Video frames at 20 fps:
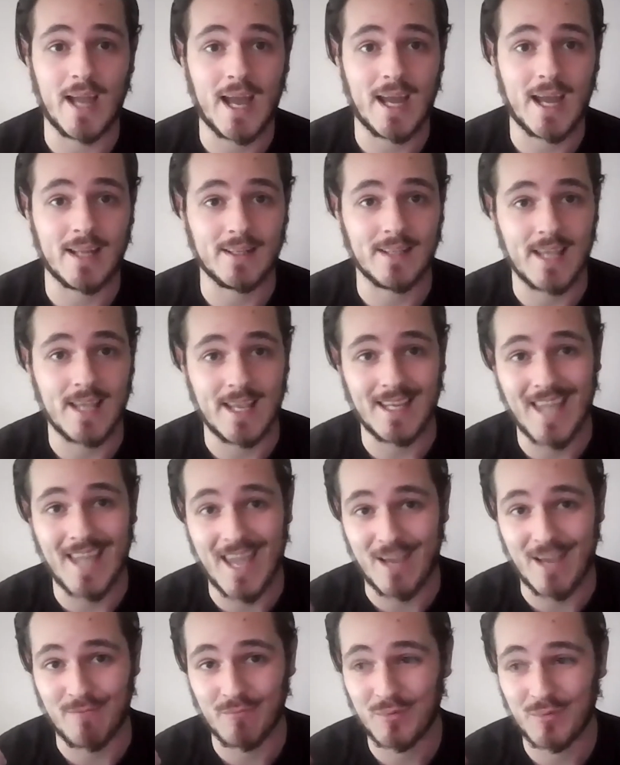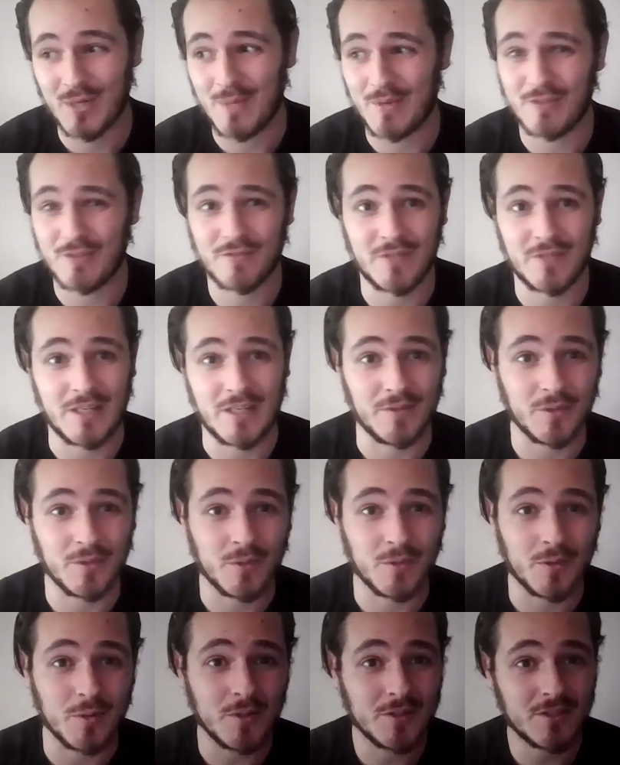and it came pretty much free with the
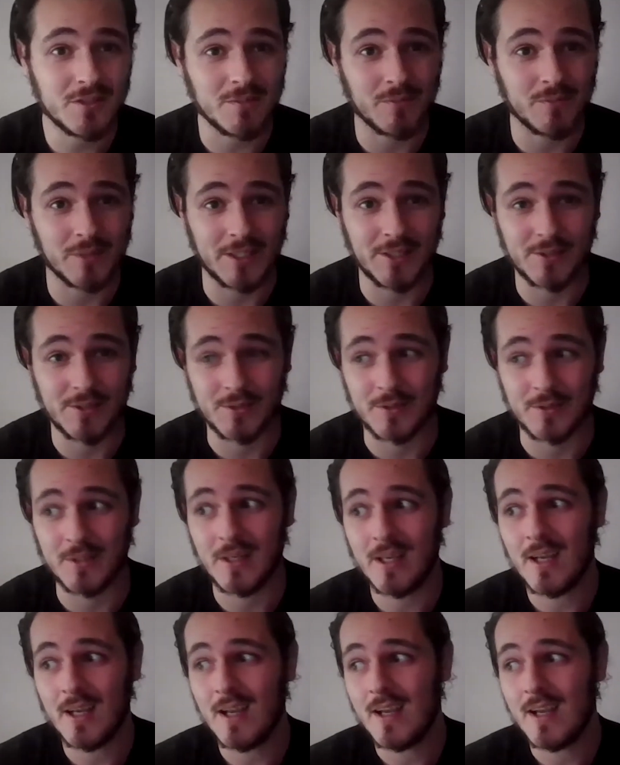course, I'm pretty sure.